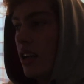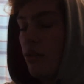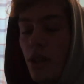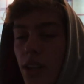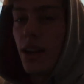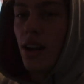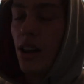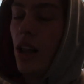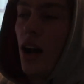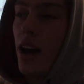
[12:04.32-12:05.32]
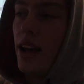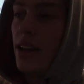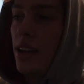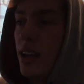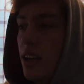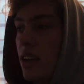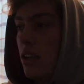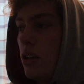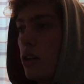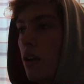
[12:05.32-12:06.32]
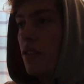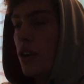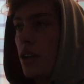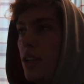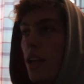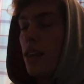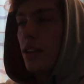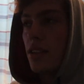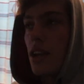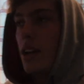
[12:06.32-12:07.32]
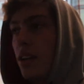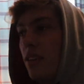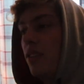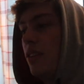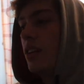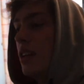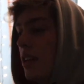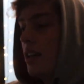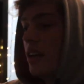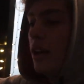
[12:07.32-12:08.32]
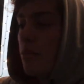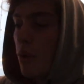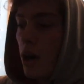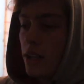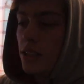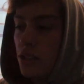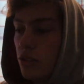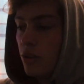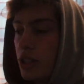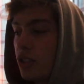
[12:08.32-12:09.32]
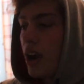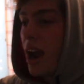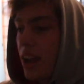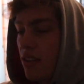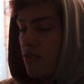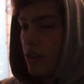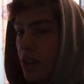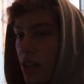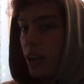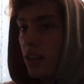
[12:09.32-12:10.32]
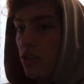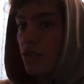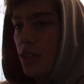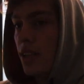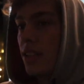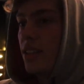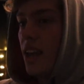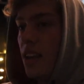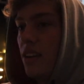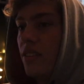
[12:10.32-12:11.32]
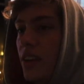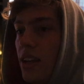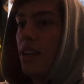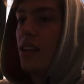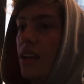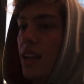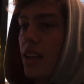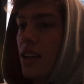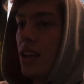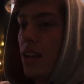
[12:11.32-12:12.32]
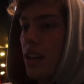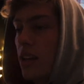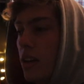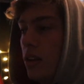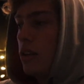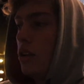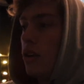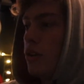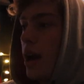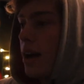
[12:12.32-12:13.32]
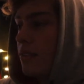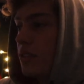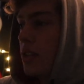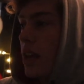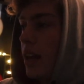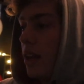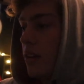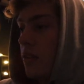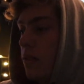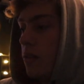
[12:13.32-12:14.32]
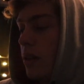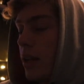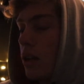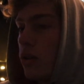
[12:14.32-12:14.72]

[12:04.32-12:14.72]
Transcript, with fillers: really not a lot. And, you know, if you're to take this kind of mod to a track and really like use the extent of it and like, you know, you have say like a